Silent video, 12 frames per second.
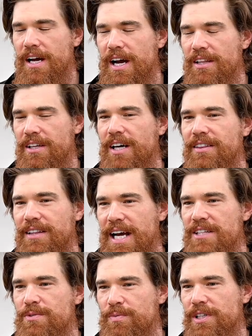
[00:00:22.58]
I thought
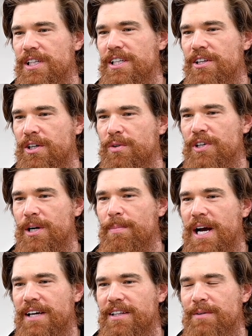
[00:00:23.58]
that's really the career
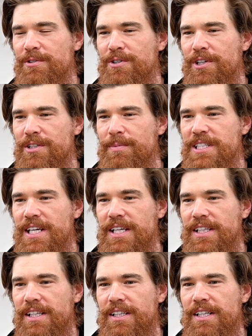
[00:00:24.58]
path I was going to be
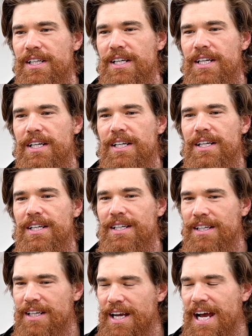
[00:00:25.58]
taking.
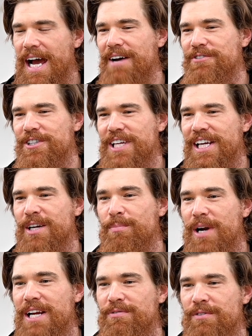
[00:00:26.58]
After taking a
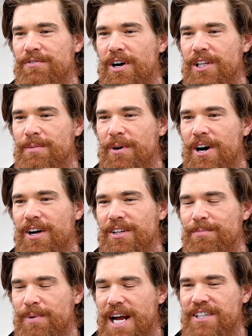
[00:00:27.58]
break from
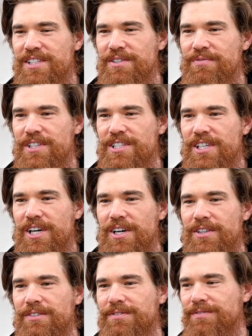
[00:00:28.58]
volleyball and practicing
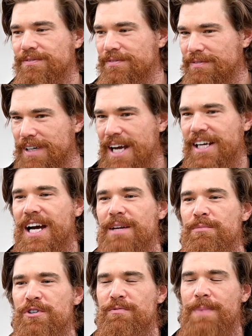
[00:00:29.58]
physio, I kind
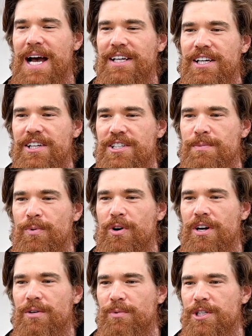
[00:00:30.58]
of moved back into the
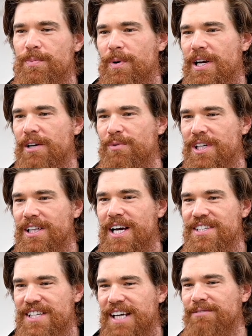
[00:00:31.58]
sport, at which point I
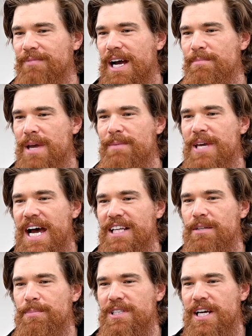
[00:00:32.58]
realized I maybe
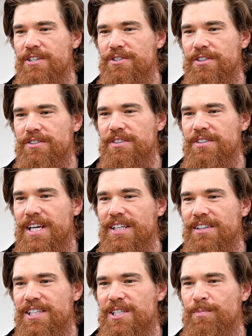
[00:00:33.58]
had the potential to
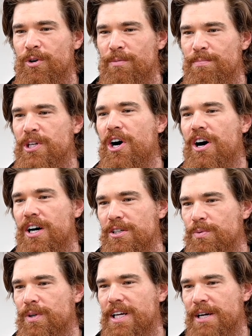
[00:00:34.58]
take this sport
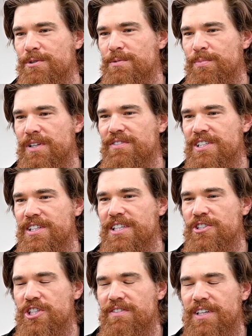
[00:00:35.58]
beyond what I was previously
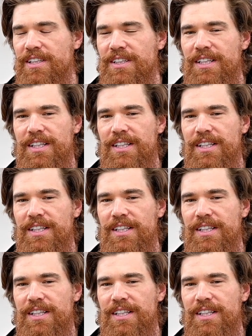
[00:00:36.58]
achieving.